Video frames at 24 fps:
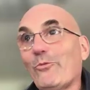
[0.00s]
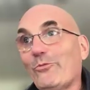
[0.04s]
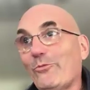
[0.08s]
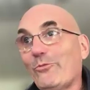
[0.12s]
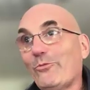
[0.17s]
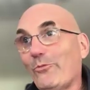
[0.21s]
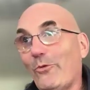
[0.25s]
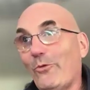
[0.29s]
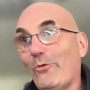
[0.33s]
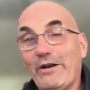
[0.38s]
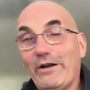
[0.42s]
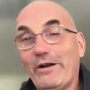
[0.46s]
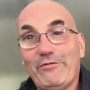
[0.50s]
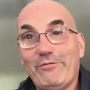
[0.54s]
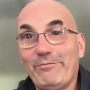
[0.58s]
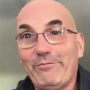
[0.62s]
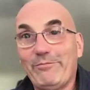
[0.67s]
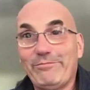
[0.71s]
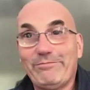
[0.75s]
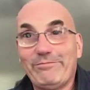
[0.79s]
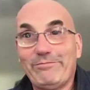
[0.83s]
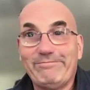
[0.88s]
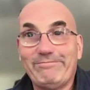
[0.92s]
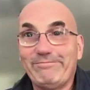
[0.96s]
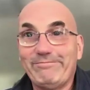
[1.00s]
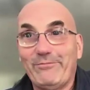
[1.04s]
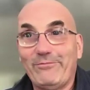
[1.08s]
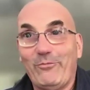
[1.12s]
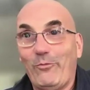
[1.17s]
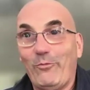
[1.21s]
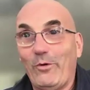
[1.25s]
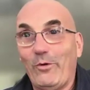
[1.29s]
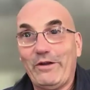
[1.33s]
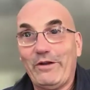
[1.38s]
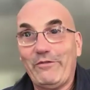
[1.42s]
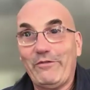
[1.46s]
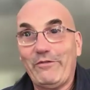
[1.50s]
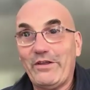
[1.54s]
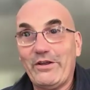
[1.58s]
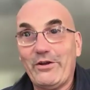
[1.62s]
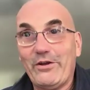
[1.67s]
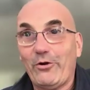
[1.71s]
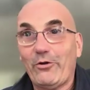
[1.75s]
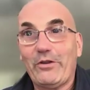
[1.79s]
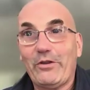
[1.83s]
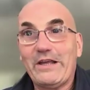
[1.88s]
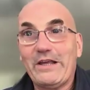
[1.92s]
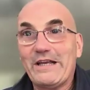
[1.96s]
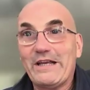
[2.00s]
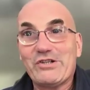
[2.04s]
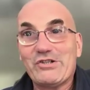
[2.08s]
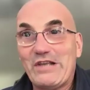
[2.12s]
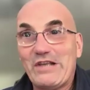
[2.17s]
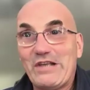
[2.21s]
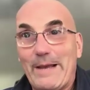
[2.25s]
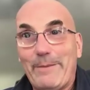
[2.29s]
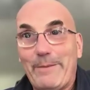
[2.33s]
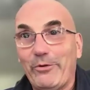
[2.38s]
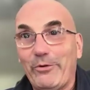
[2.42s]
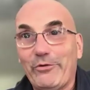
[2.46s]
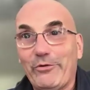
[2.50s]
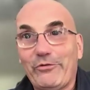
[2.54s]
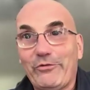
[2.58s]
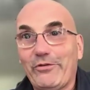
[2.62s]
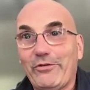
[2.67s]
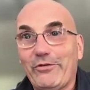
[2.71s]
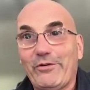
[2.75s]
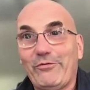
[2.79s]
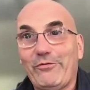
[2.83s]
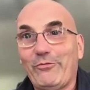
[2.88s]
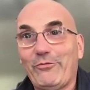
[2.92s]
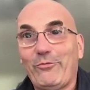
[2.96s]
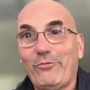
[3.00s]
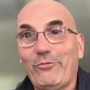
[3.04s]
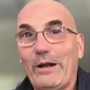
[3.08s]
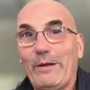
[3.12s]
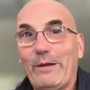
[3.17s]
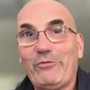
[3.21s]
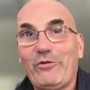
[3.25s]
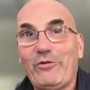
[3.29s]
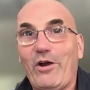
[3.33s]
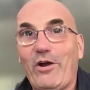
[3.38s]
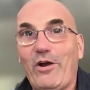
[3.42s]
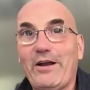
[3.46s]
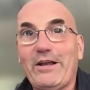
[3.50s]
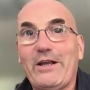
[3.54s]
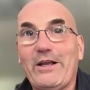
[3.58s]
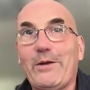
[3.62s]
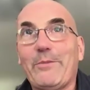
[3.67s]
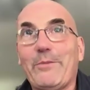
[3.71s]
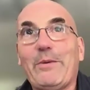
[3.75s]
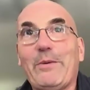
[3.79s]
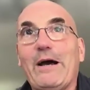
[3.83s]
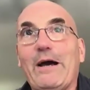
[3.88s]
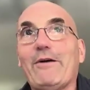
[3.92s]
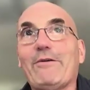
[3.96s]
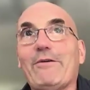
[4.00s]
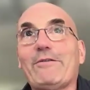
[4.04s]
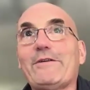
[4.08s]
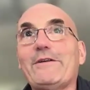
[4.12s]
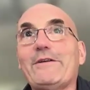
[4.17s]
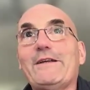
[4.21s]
One of the early examples of what I'm talking about